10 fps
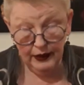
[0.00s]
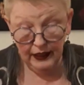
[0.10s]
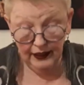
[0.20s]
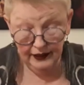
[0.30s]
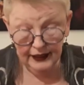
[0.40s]

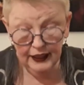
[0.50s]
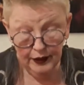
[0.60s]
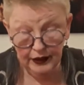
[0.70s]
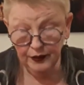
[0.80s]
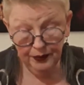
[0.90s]
I think
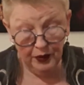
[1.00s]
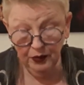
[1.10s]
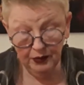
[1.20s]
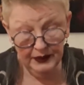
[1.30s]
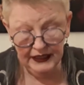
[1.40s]
it
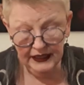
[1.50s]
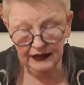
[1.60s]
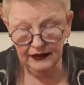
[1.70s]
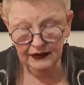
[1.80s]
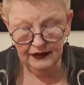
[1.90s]
probably
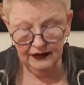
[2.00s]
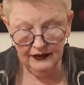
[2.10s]
is.